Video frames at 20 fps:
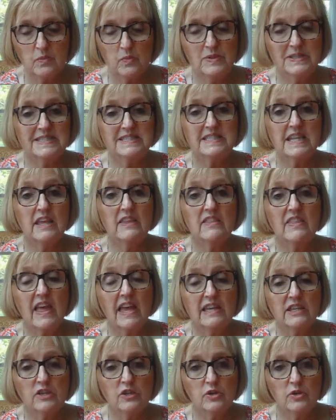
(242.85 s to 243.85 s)
We say
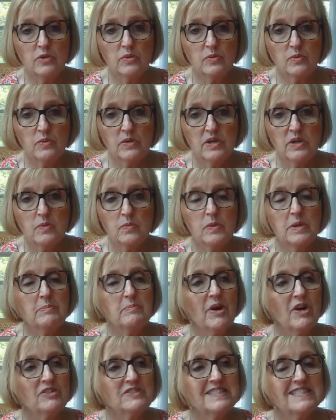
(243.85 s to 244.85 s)
thank you. We
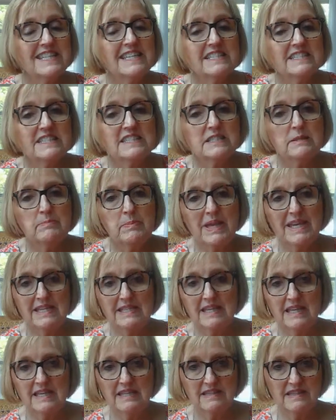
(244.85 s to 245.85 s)

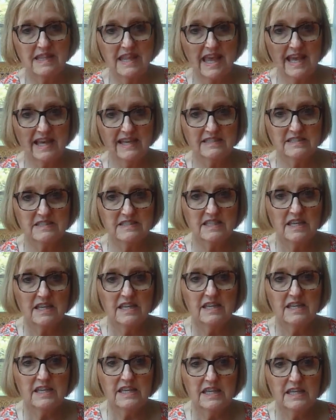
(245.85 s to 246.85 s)
participate in that,
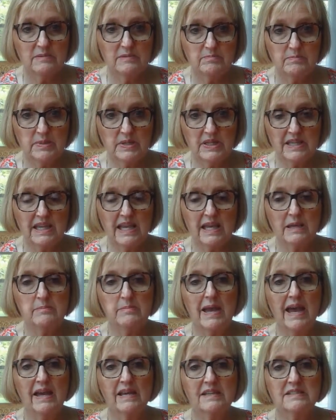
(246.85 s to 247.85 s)
in being at
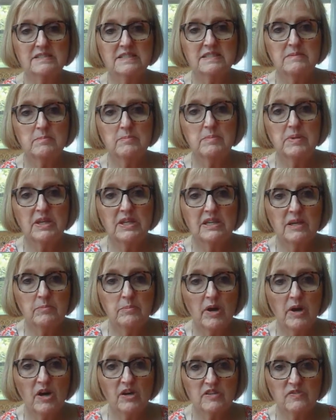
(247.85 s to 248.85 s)
Mass, being a
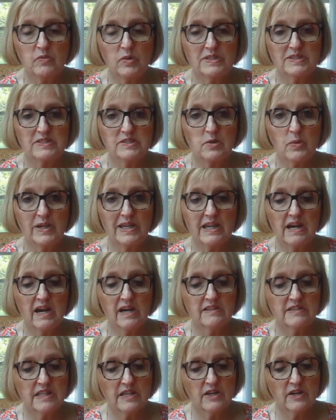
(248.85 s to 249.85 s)
part of what's going
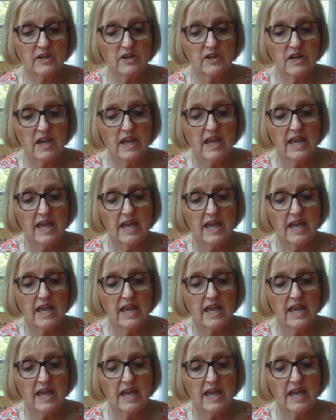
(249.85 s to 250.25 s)
on there.